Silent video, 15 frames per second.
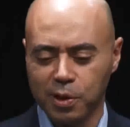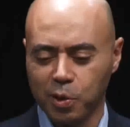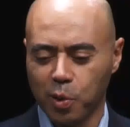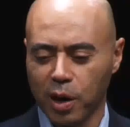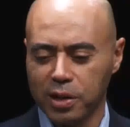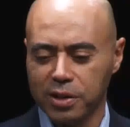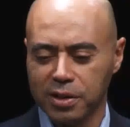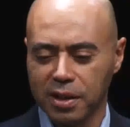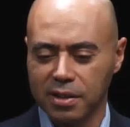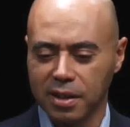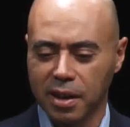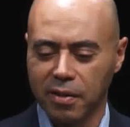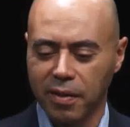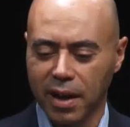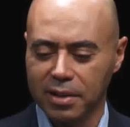question as an
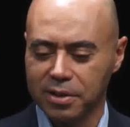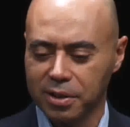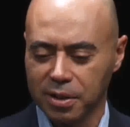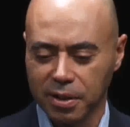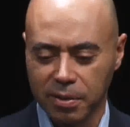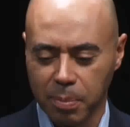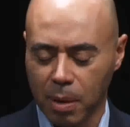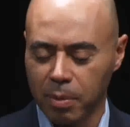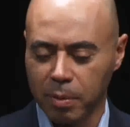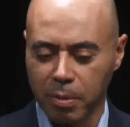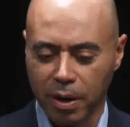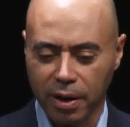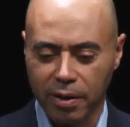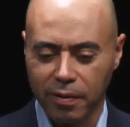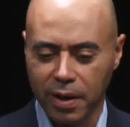investor, a public
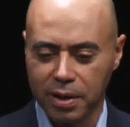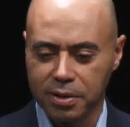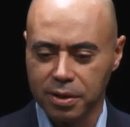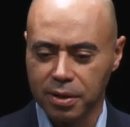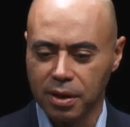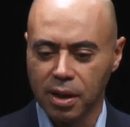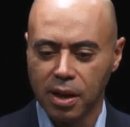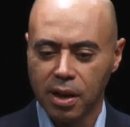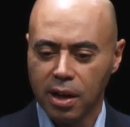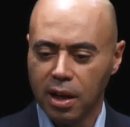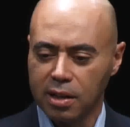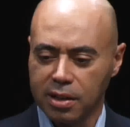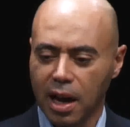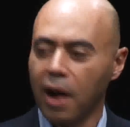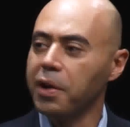market investor,
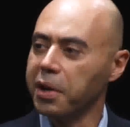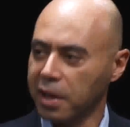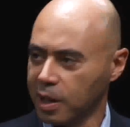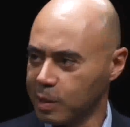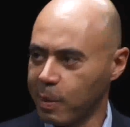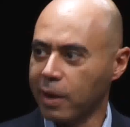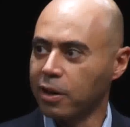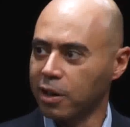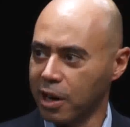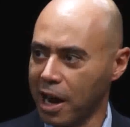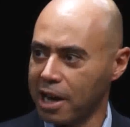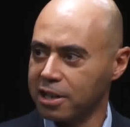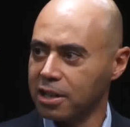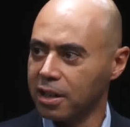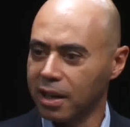is how are you going to expand
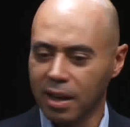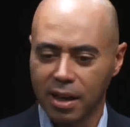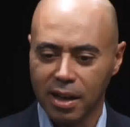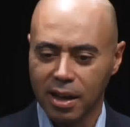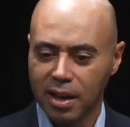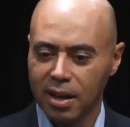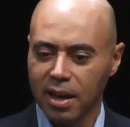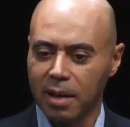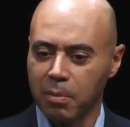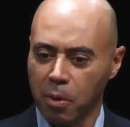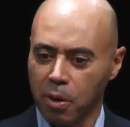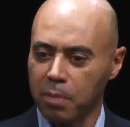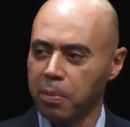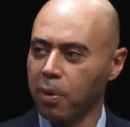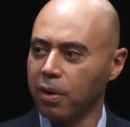internationally? And
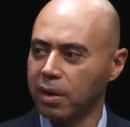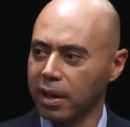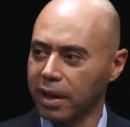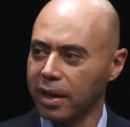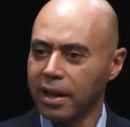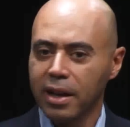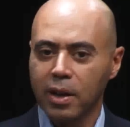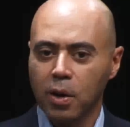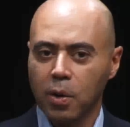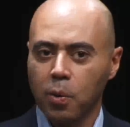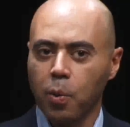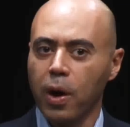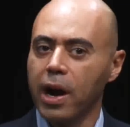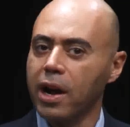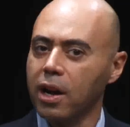more importantly,
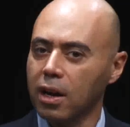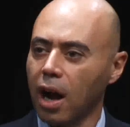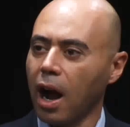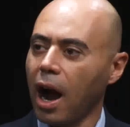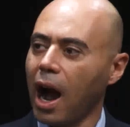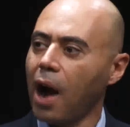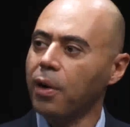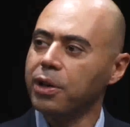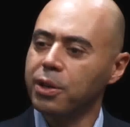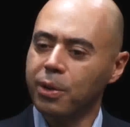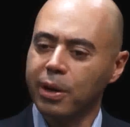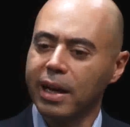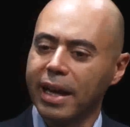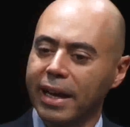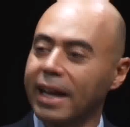how do
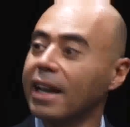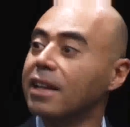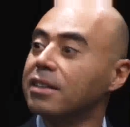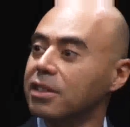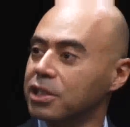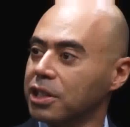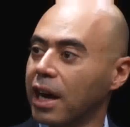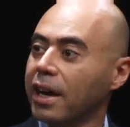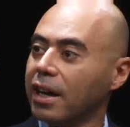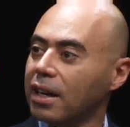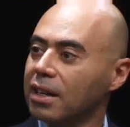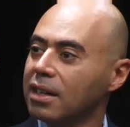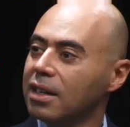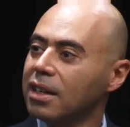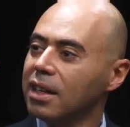you get into China?
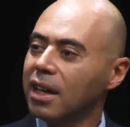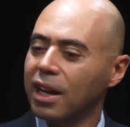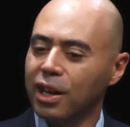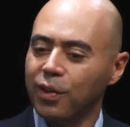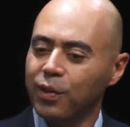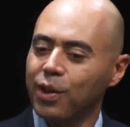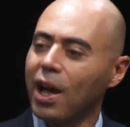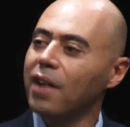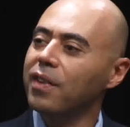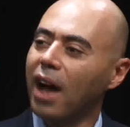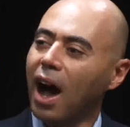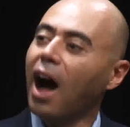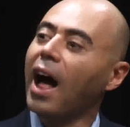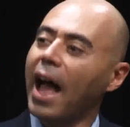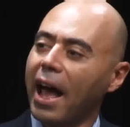And if you haven't
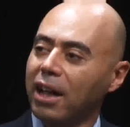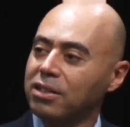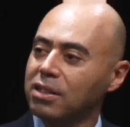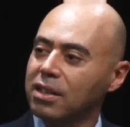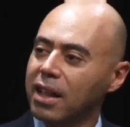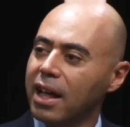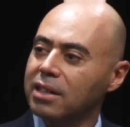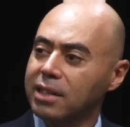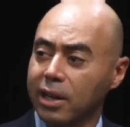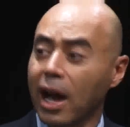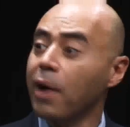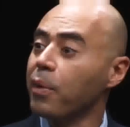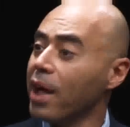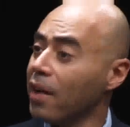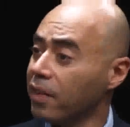answered that, it's like, hey,
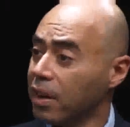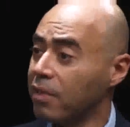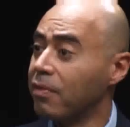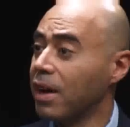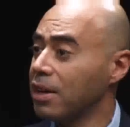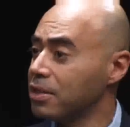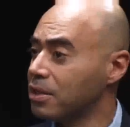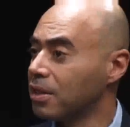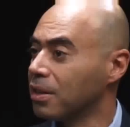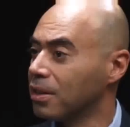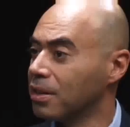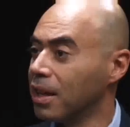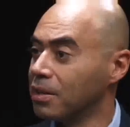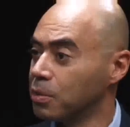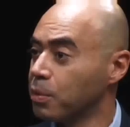we have an investor
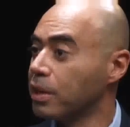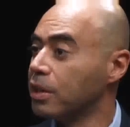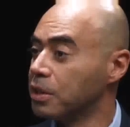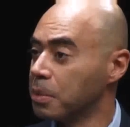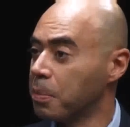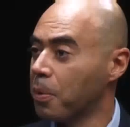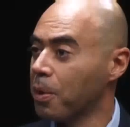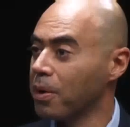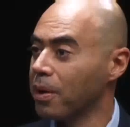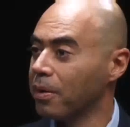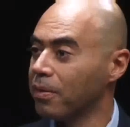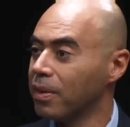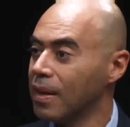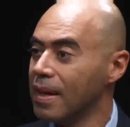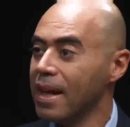that's really
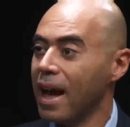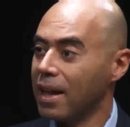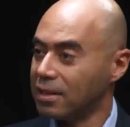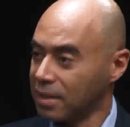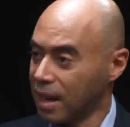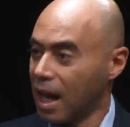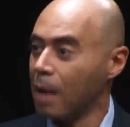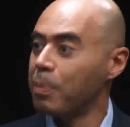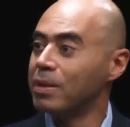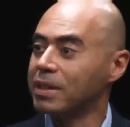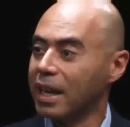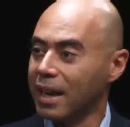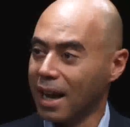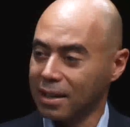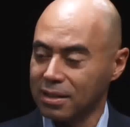supportive and is going to help us
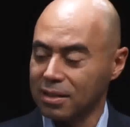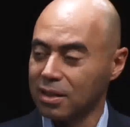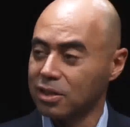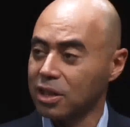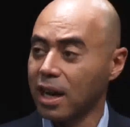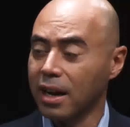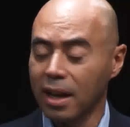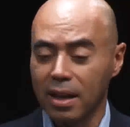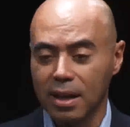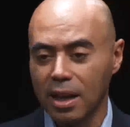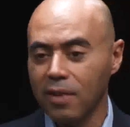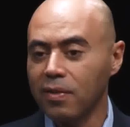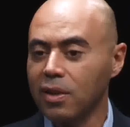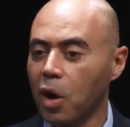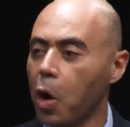gain access to China.
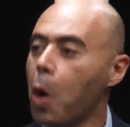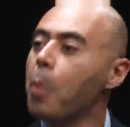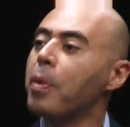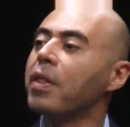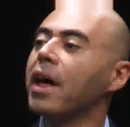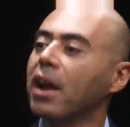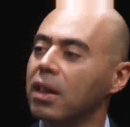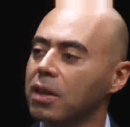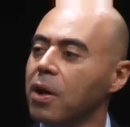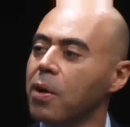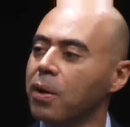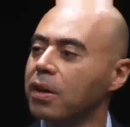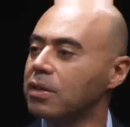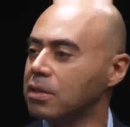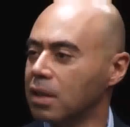Even the hope of that
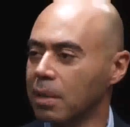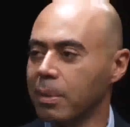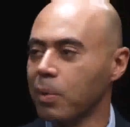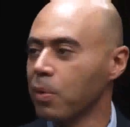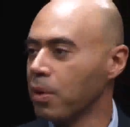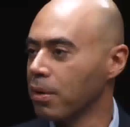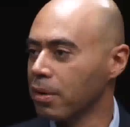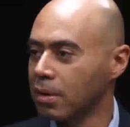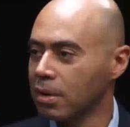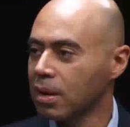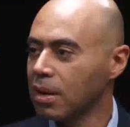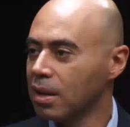alone is going to be worth